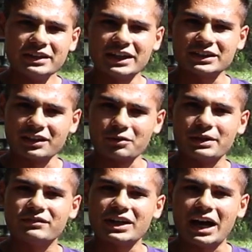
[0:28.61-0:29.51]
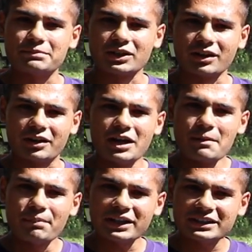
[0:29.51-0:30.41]
takes a little bit of time to learn
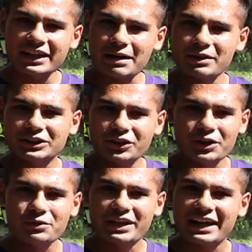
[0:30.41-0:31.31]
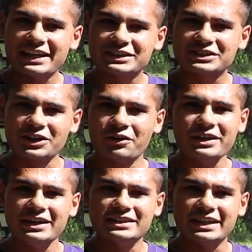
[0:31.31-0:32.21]
but today I'm gonna show you that it's
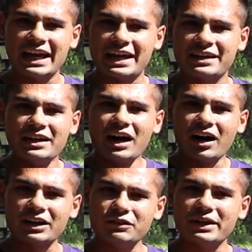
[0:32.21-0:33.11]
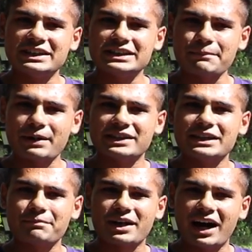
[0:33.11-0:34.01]
so easy and I'll give you a
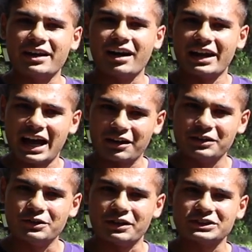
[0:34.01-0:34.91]
step-by-step -step guide on how to do